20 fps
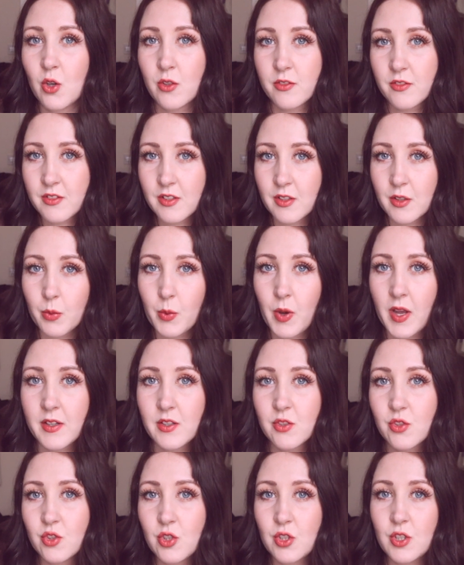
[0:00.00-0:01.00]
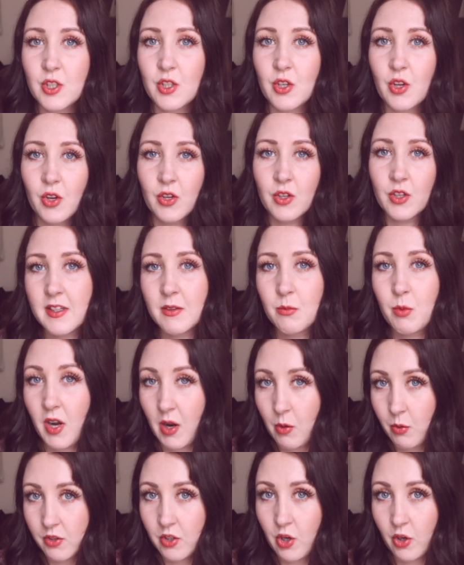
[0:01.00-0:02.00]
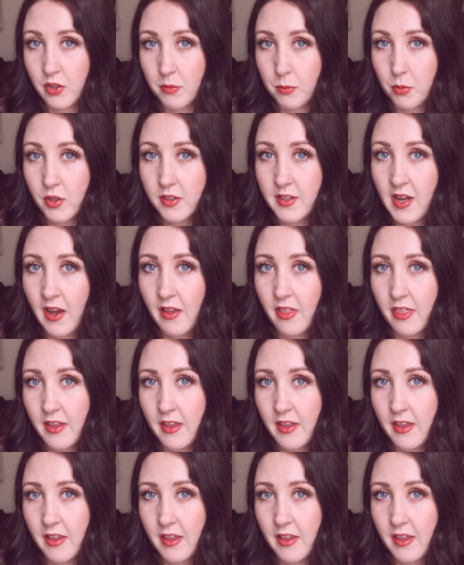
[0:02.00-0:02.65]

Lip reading: on Silhouette Studio, when I would go to print out